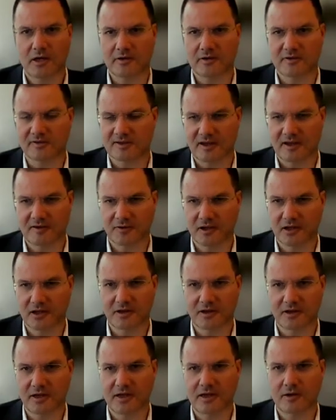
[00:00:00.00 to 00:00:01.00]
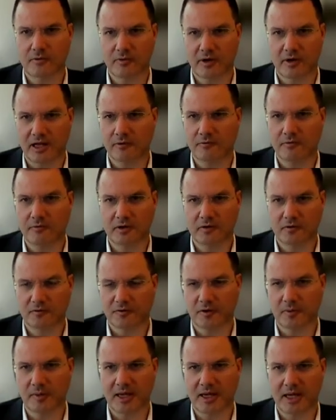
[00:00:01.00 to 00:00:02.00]
is definitely relevant
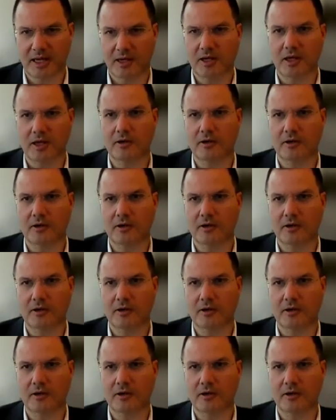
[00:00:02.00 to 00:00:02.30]
from a